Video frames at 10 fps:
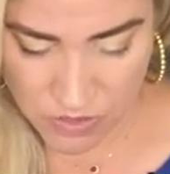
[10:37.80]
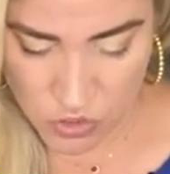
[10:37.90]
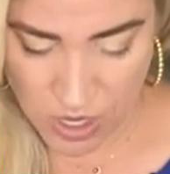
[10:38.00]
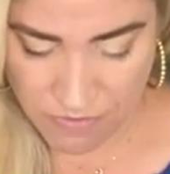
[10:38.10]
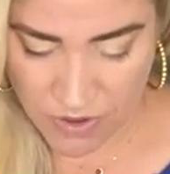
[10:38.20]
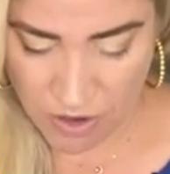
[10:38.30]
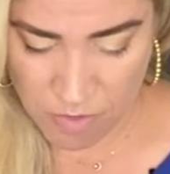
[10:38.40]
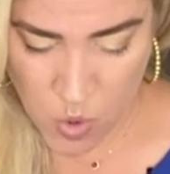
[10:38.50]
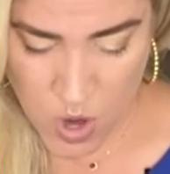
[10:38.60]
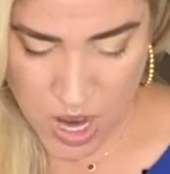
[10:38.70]
Jeff
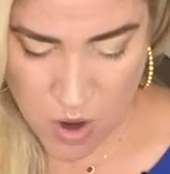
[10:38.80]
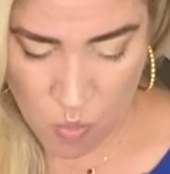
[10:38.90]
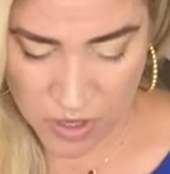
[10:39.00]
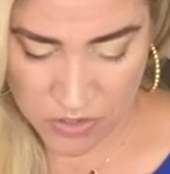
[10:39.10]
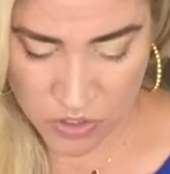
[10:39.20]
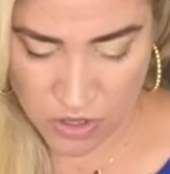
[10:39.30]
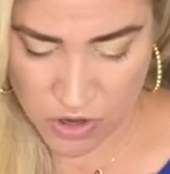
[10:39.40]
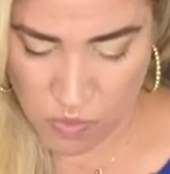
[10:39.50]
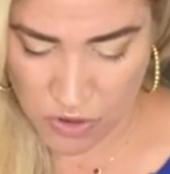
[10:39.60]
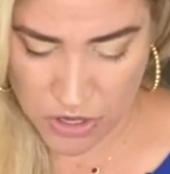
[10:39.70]
Gilmore wants to
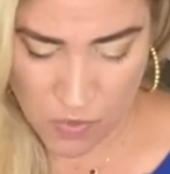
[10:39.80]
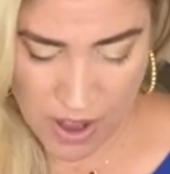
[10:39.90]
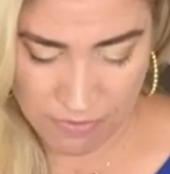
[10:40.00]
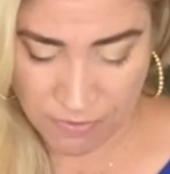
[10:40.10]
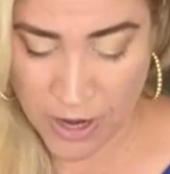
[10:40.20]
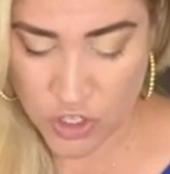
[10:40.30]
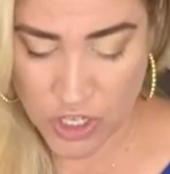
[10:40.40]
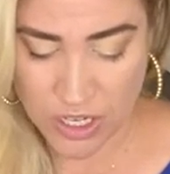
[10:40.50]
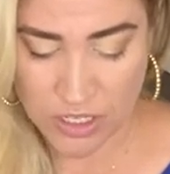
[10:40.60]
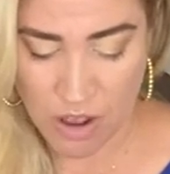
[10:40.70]
know Were you at
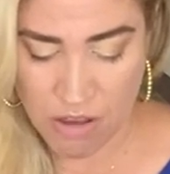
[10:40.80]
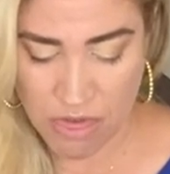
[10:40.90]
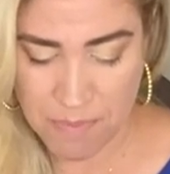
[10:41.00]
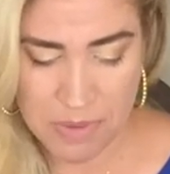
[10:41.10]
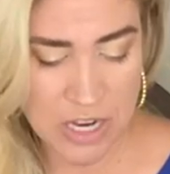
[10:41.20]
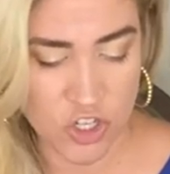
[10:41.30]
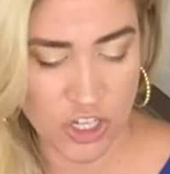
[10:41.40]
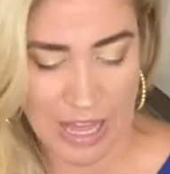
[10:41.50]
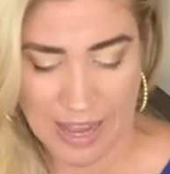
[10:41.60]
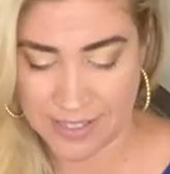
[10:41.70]
Frenchy's on the
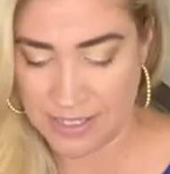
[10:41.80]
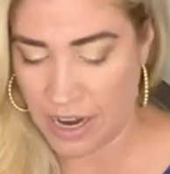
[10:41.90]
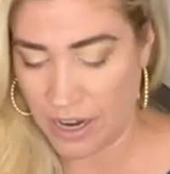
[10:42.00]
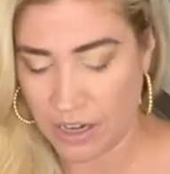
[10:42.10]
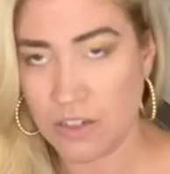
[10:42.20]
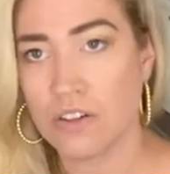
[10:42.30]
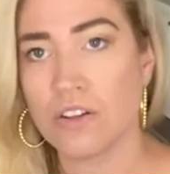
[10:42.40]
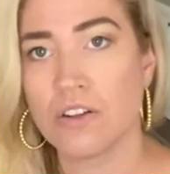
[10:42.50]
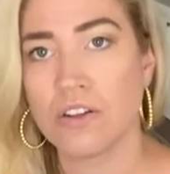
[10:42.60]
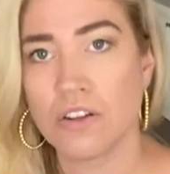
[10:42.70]
beach last night?
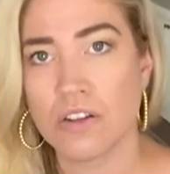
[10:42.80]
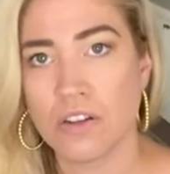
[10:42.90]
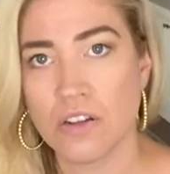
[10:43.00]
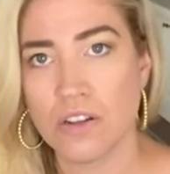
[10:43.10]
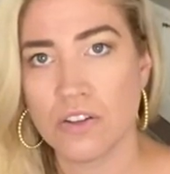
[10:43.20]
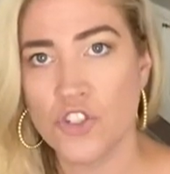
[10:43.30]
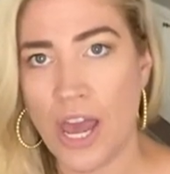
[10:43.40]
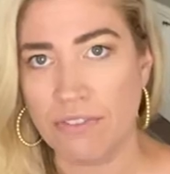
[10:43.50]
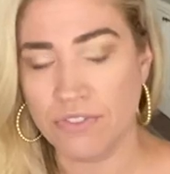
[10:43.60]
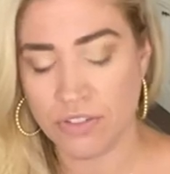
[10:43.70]

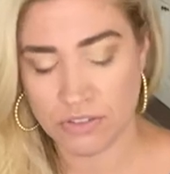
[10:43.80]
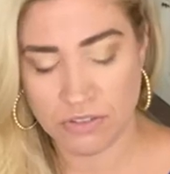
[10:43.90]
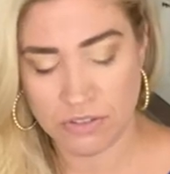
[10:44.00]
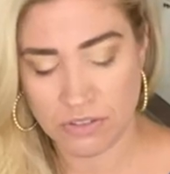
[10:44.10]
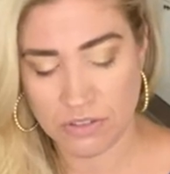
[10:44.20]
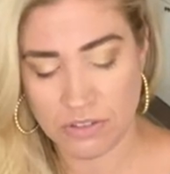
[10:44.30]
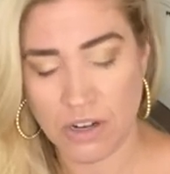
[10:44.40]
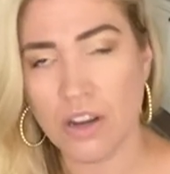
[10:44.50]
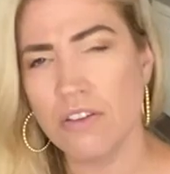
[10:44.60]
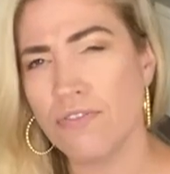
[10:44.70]
Jeff.
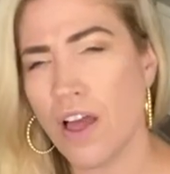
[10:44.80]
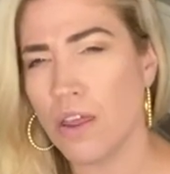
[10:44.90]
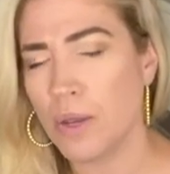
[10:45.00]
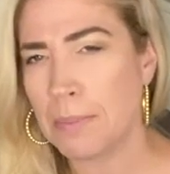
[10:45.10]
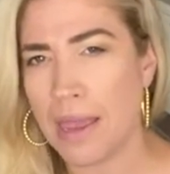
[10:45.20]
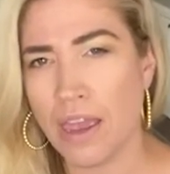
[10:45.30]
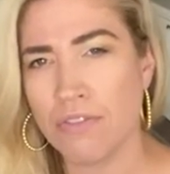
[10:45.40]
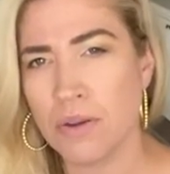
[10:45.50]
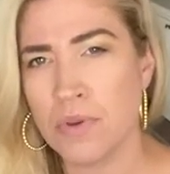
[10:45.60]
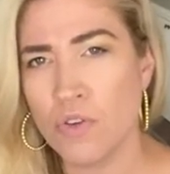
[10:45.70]
Are you following my
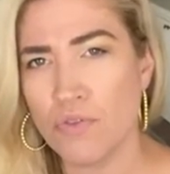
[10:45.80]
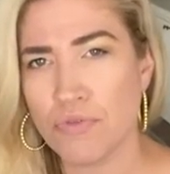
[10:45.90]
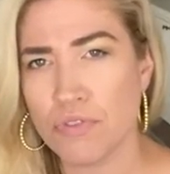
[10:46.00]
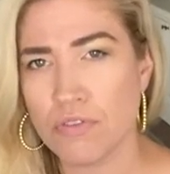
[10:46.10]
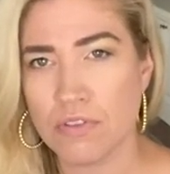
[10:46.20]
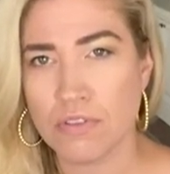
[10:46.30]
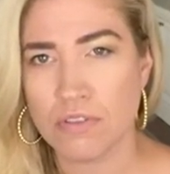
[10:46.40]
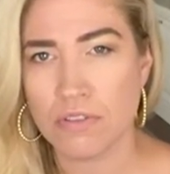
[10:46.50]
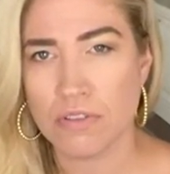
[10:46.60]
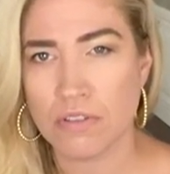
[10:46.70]
every move?
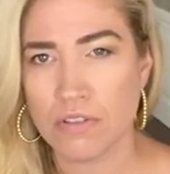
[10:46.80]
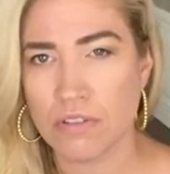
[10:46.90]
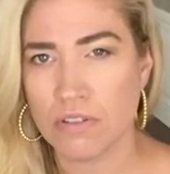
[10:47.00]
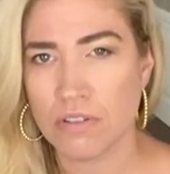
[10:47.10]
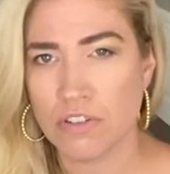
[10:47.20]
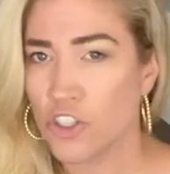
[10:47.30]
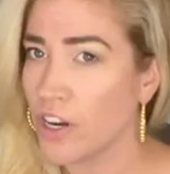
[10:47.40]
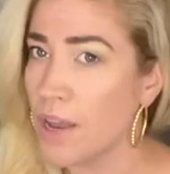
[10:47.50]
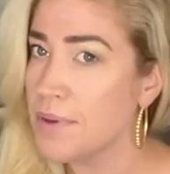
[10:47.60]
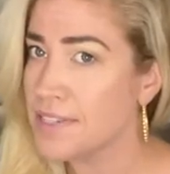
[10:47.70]

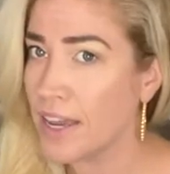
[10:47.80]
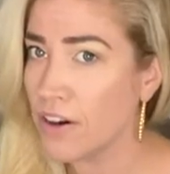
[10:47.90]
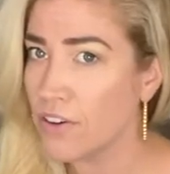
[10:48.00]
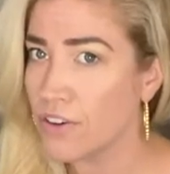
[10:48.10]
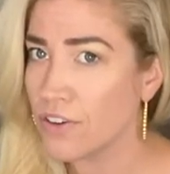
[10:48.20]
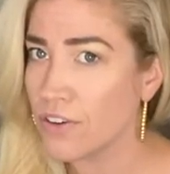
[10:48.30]
Should I be scared?